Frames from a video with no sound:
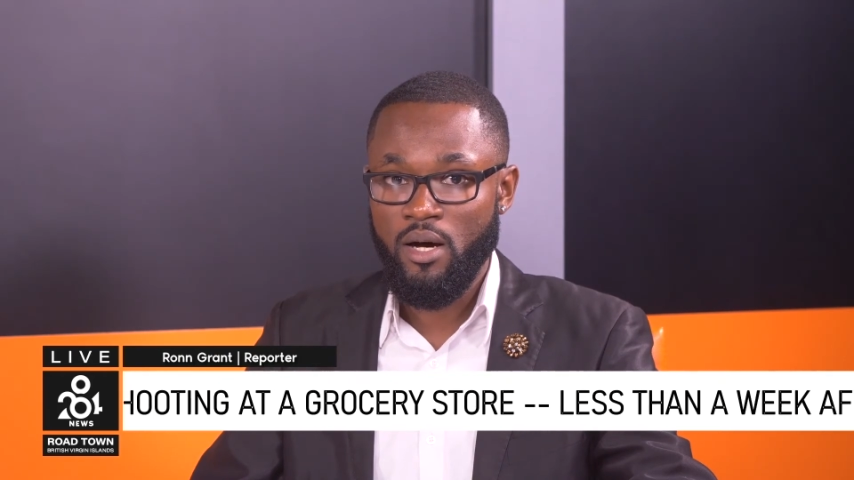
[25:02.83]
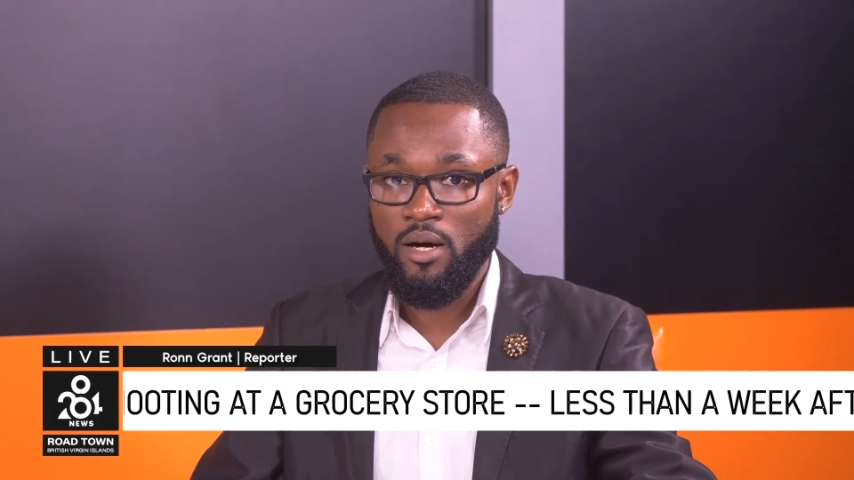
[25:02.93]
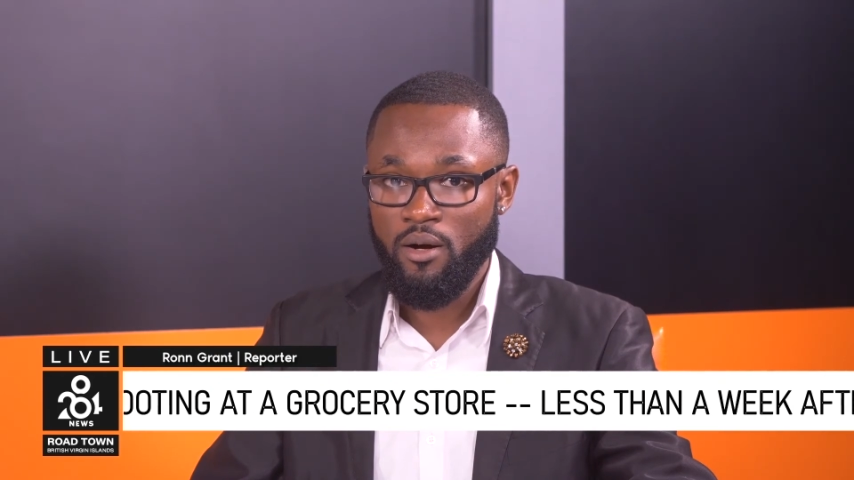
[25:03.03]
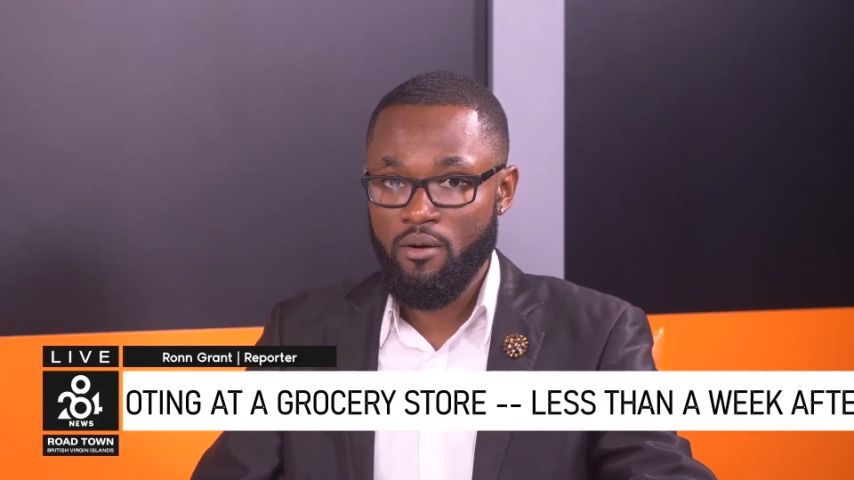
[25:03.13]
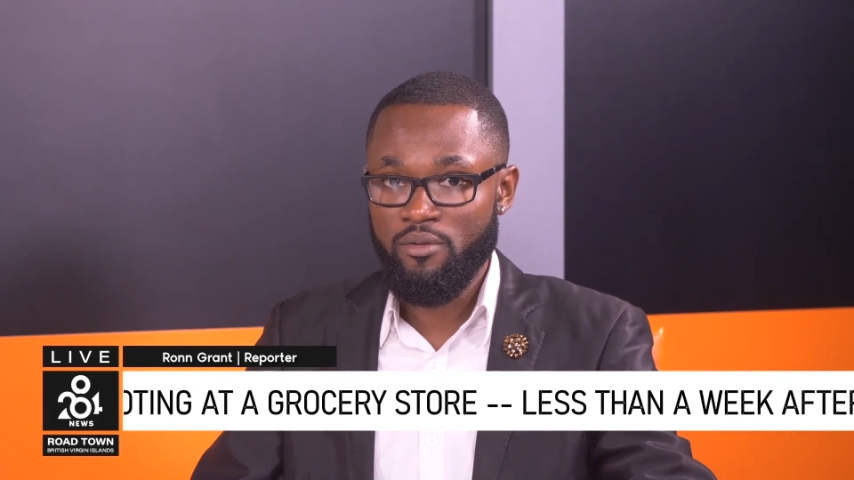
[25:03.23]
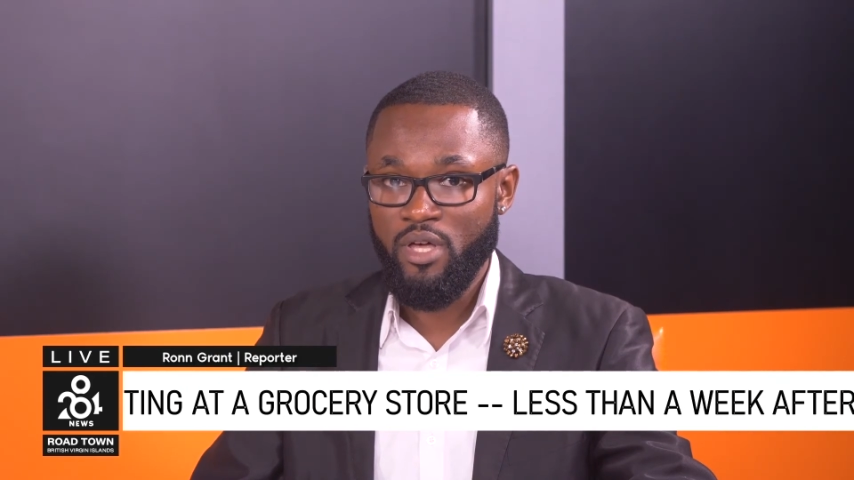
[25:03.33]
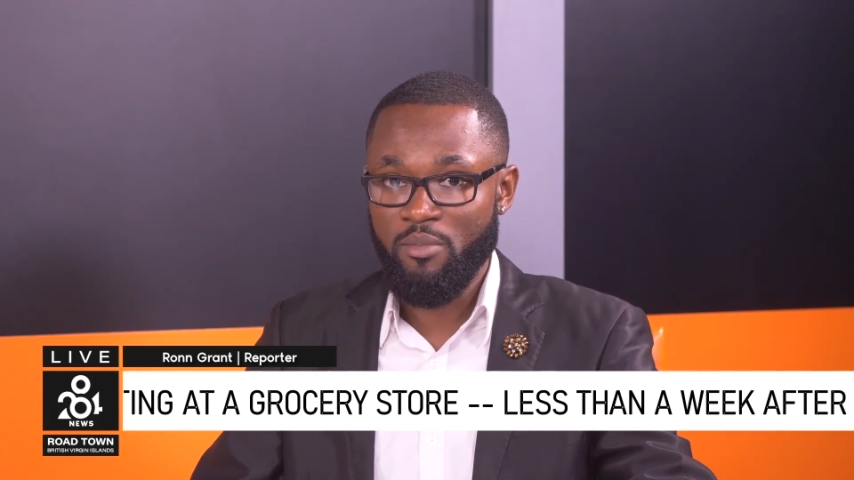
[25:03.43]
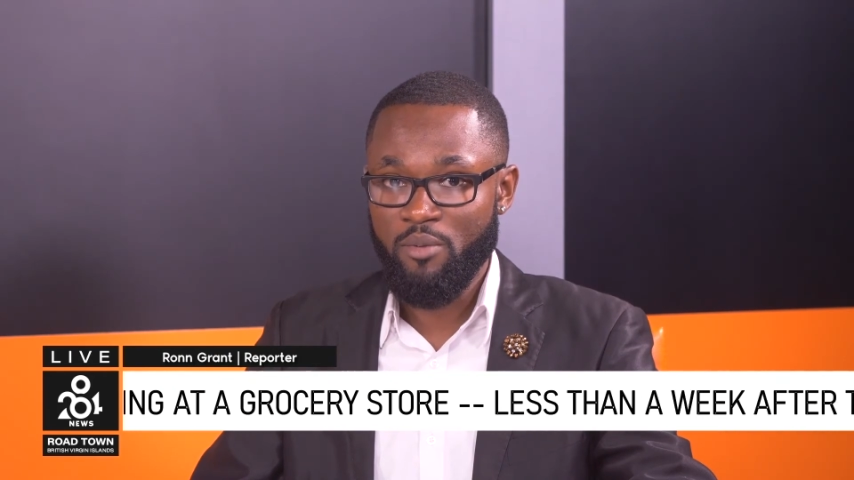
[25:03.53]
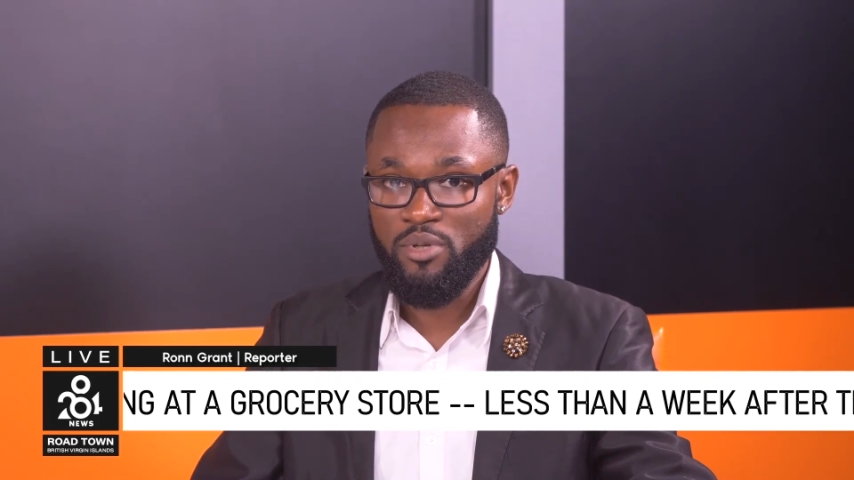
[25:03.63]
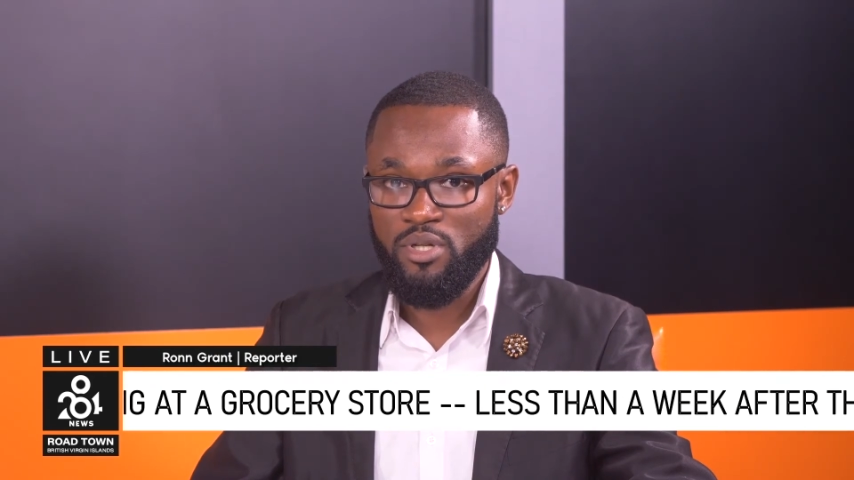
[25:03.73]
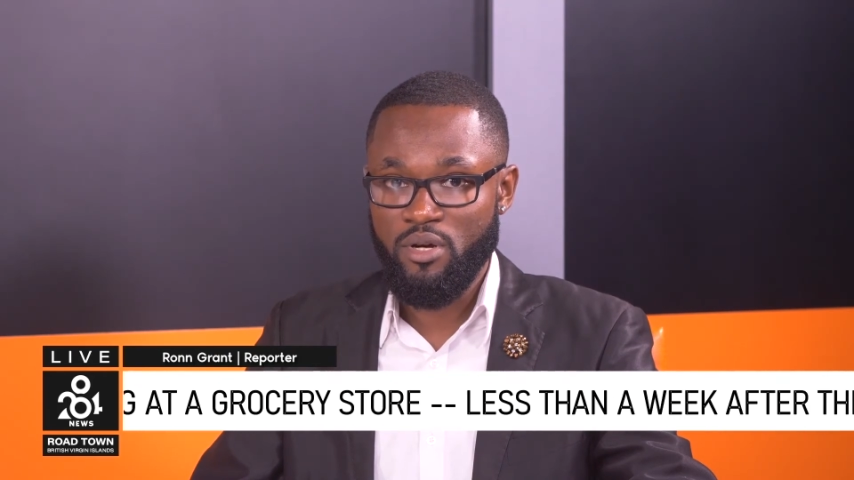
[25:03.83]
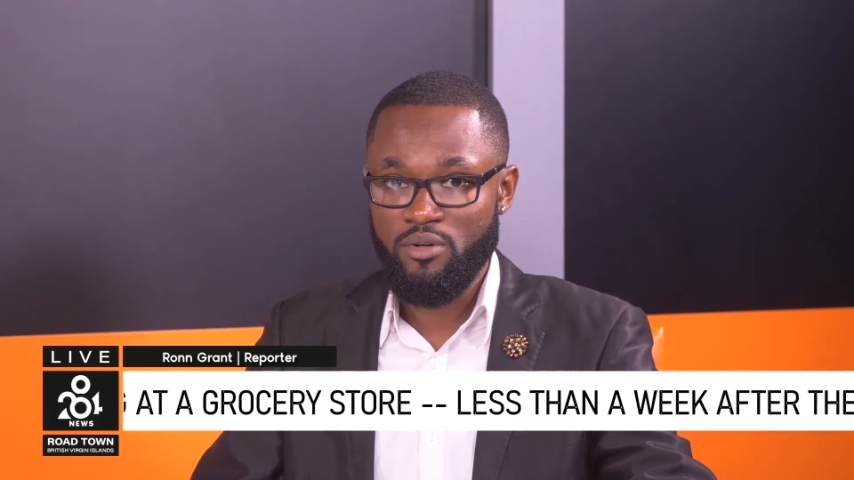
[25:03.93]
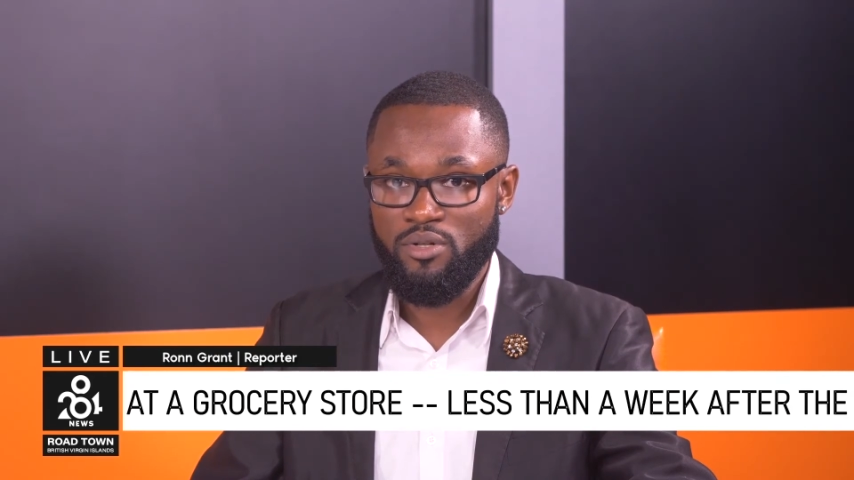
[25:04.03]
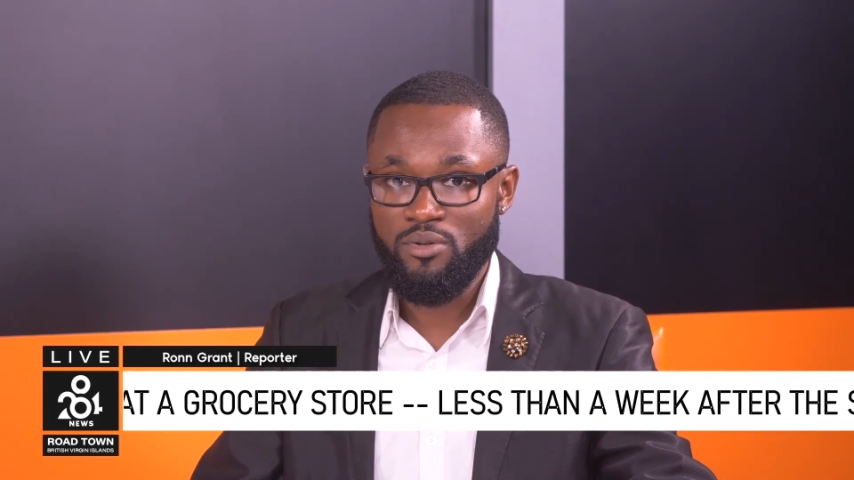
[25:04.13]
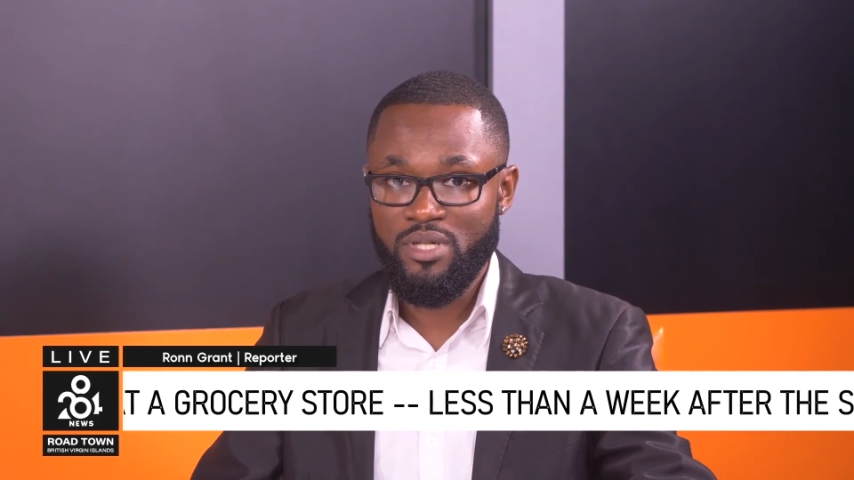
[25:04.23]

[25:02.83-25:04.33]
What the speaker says: hurried them upstairs to